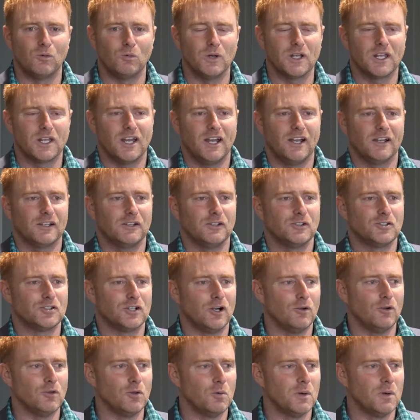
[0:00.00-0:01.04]
We can't
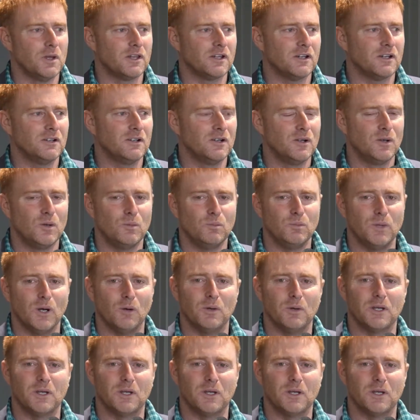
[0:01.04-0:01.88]
control the weather, but